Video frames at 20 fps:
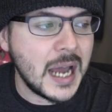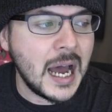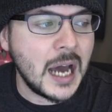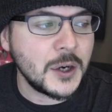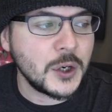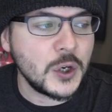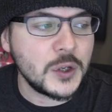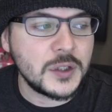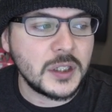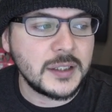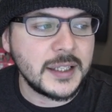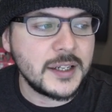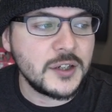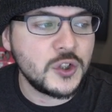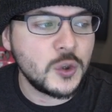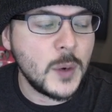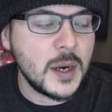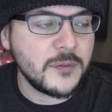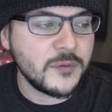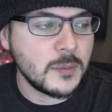on her deleted
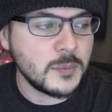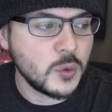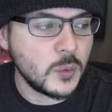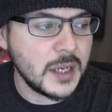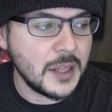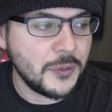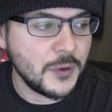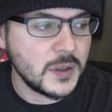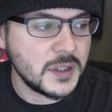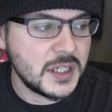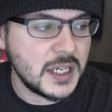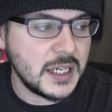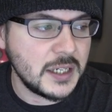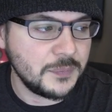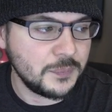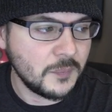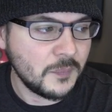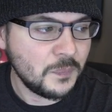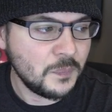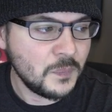tweet from twenty thirteen.